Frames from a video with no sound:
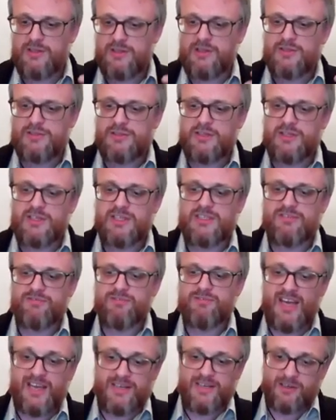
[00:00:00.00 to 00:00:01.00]
So this
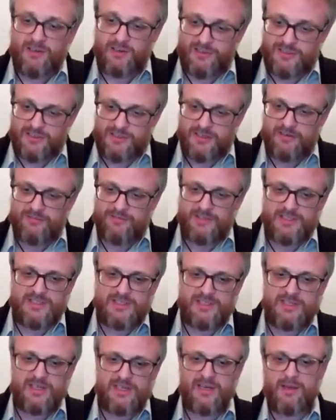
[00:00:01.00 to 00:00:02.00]
flat cost
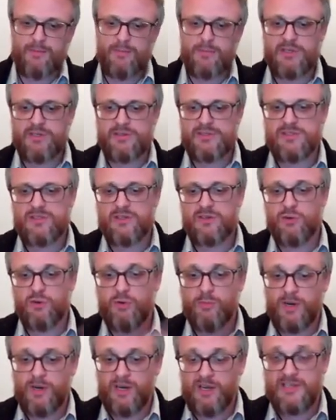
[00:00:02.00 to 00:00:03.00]
surface can then be used to
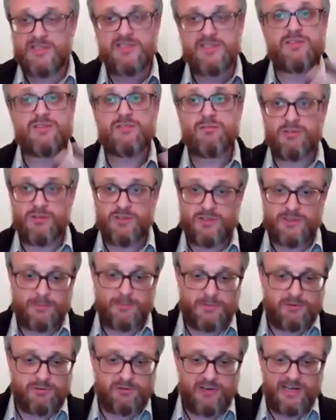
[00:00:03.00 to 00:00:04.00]
normalize through
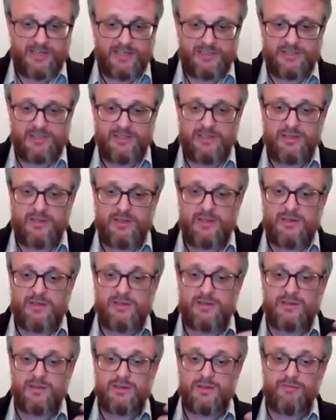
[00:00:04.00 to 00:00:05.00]
subtraction
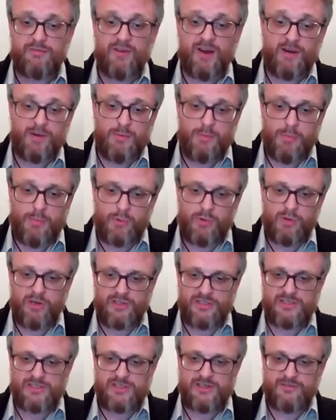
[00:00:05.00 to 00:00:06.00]
the variable
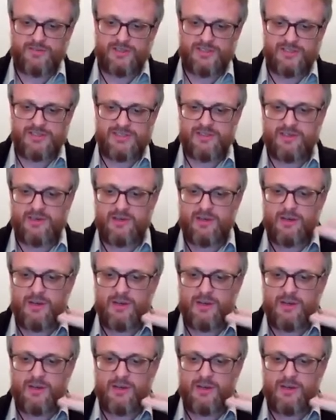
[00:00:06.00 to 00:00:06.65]
cost surface